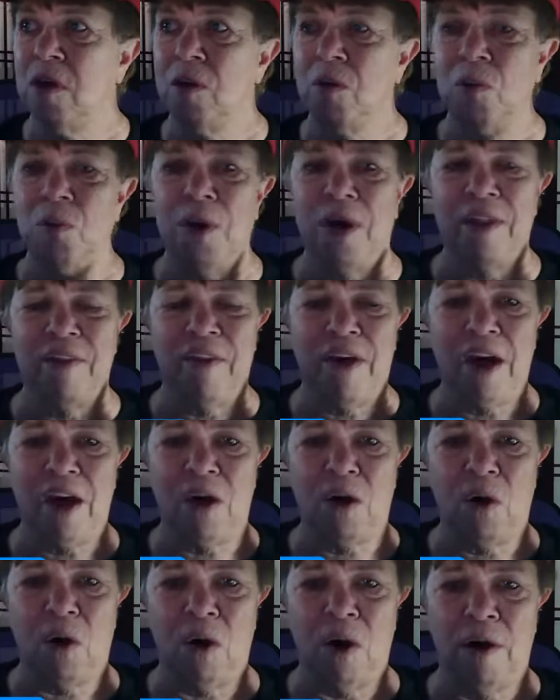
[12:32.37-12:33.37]
what are they,
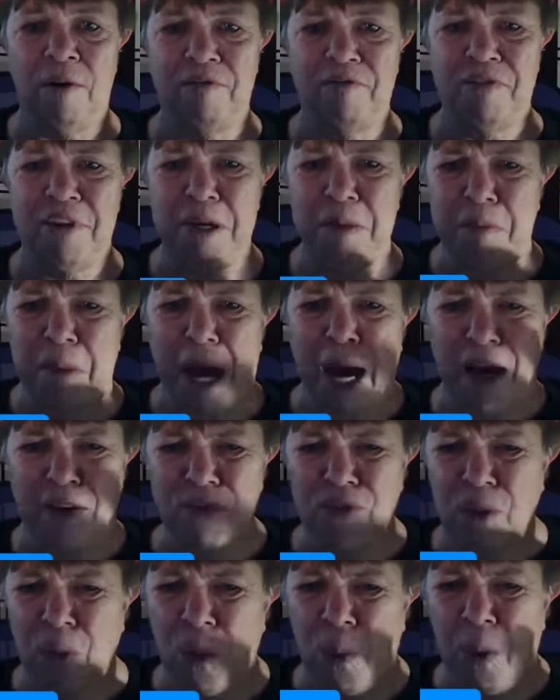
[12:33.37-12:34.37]
feedback
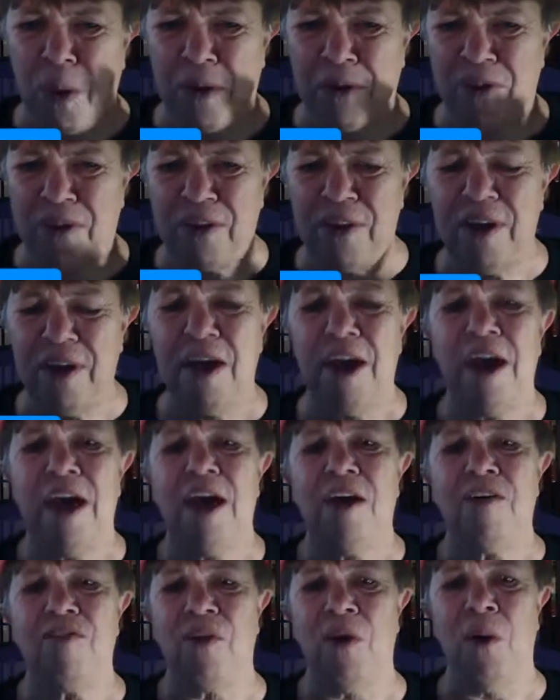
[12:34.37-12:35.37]
scores.
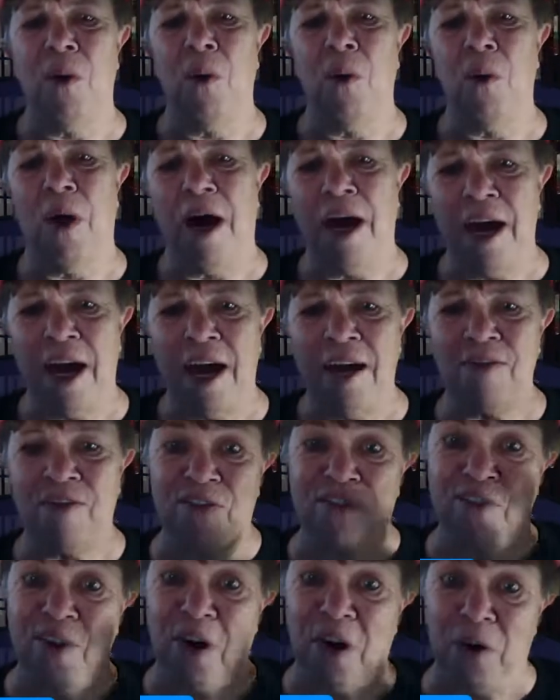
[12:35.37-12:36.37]
So I had
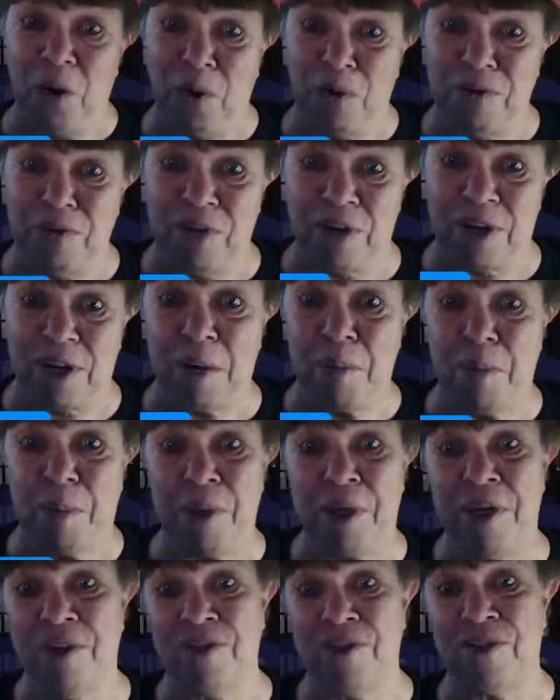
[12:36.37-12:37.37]
to start over a
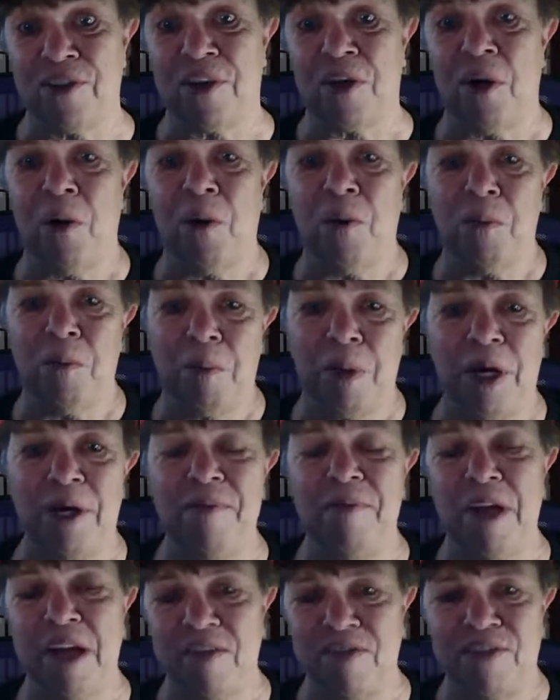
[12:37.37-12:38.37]
couple years ago,
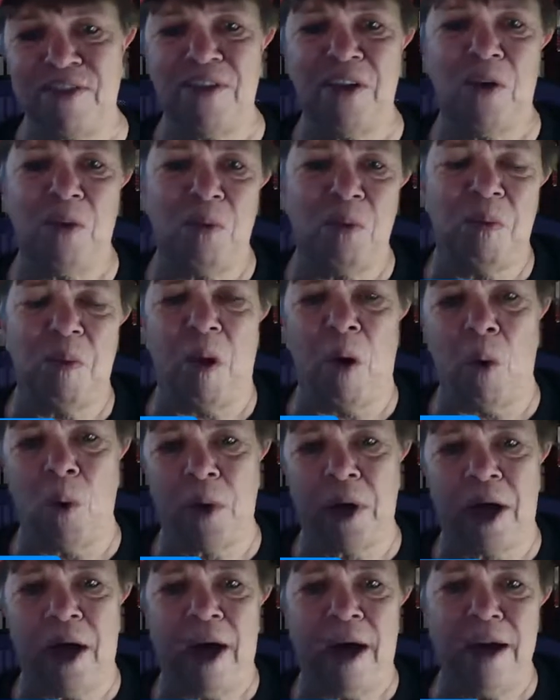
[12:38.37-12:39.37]
but it's still
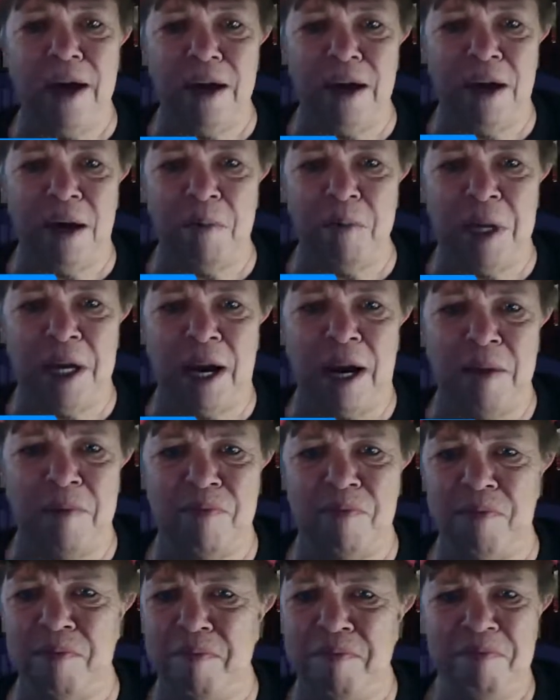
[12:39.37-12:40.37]
okay. I mean, I
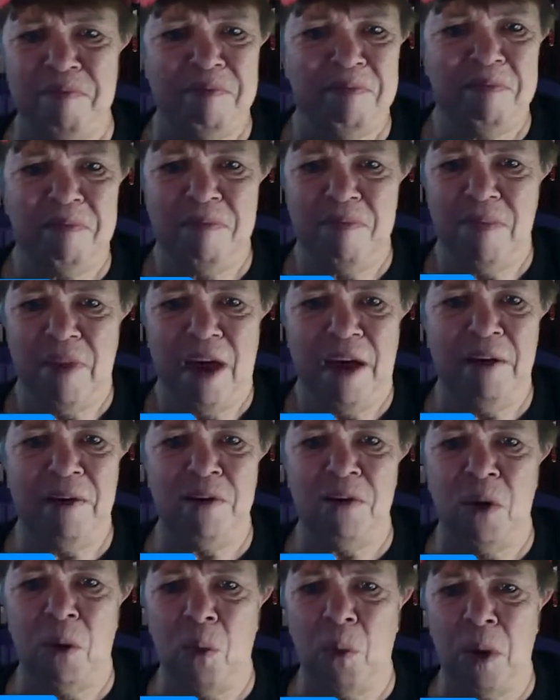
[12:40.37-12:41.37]

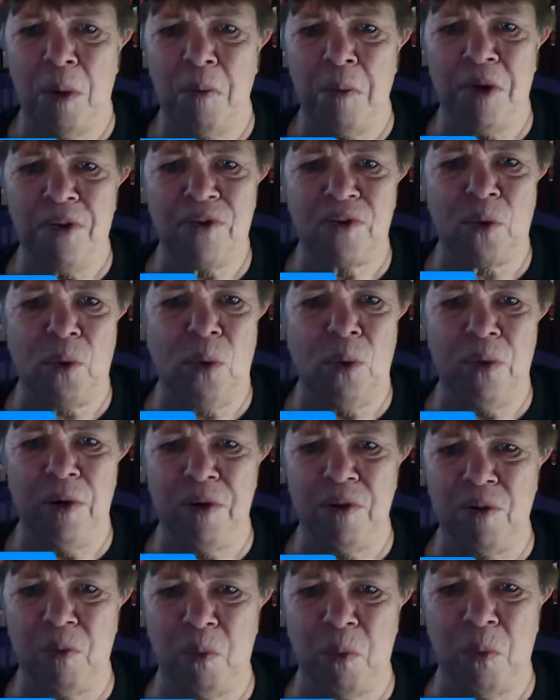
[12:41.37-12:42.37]
don't know what my score
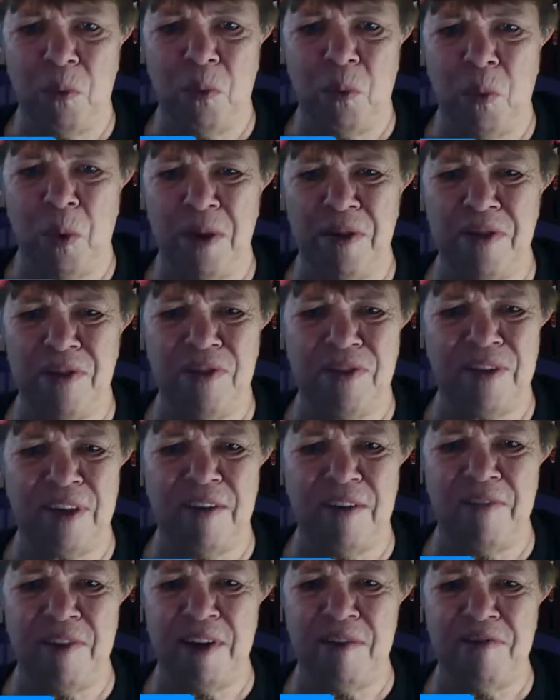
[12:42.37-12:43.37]
is,
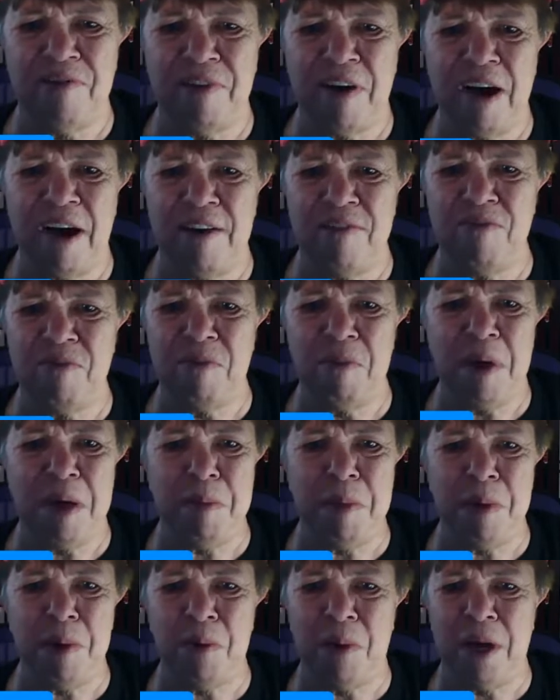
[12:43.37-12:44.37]
175
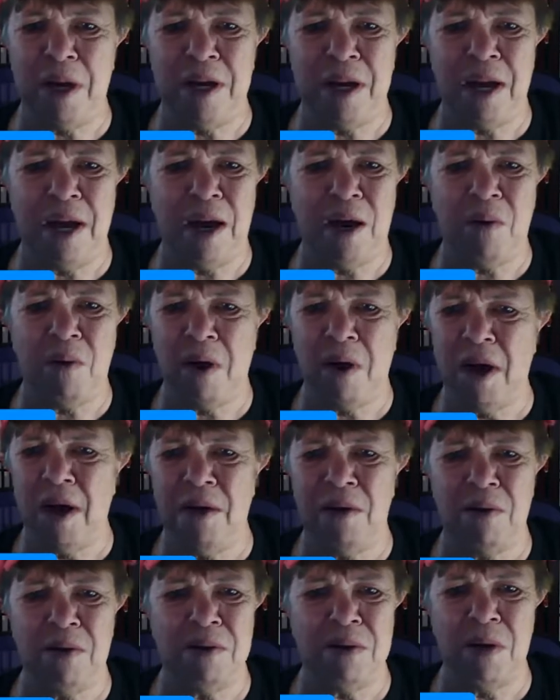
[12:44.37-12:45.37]
maybe right now. I
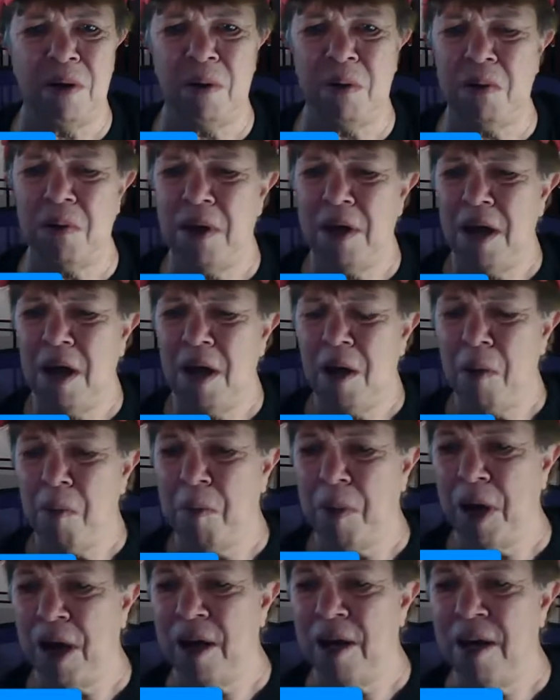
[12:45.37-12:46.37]
don't know.
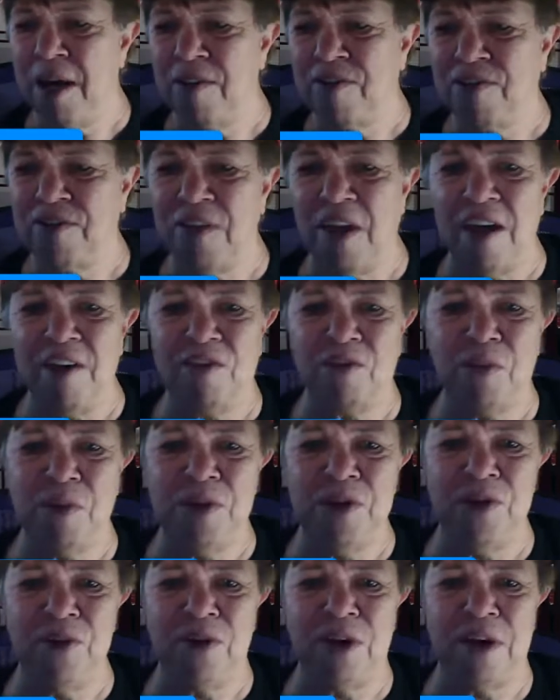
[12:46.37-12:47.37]
But it's nice
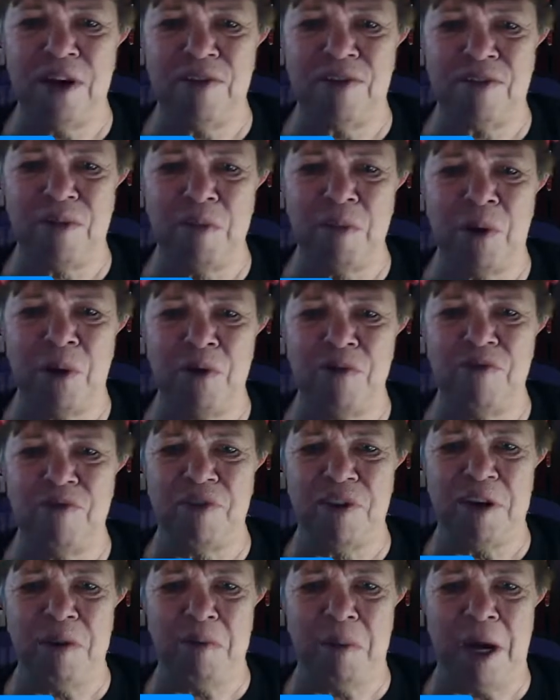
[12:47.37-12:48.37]
when you get some good
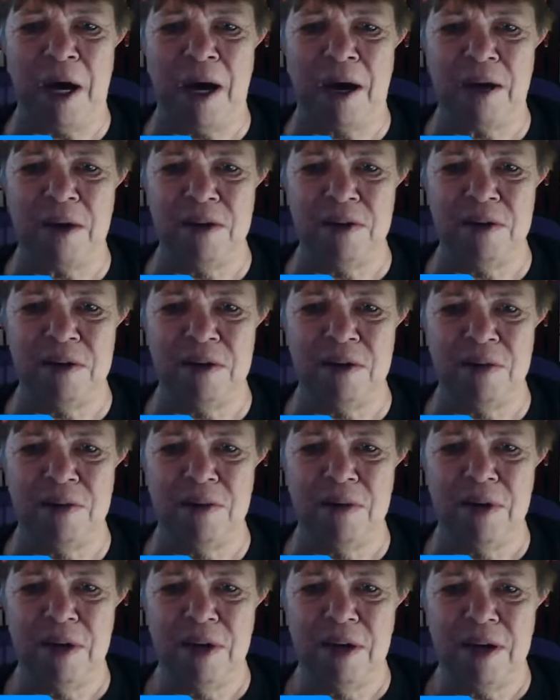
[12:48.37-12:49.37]
feedback and you
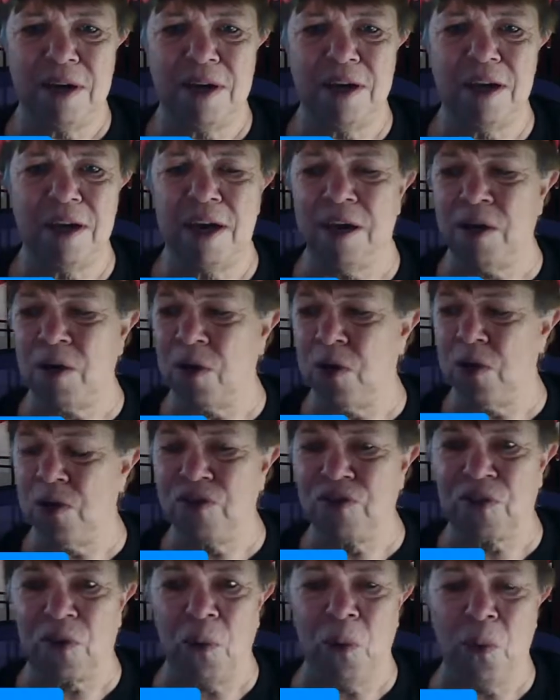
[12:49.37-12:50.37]
can get a
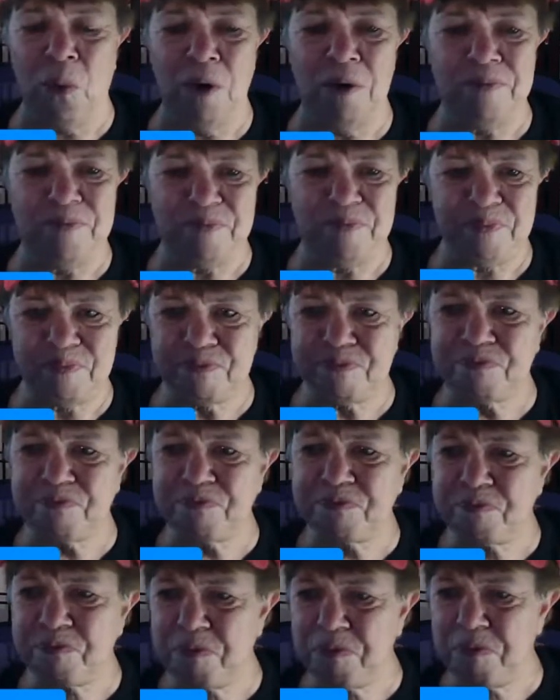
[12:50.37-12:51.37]
good score.
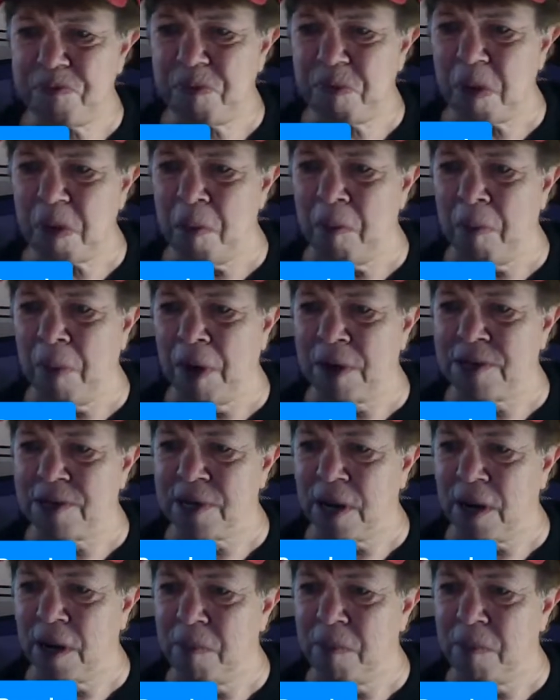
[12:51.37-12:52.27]
But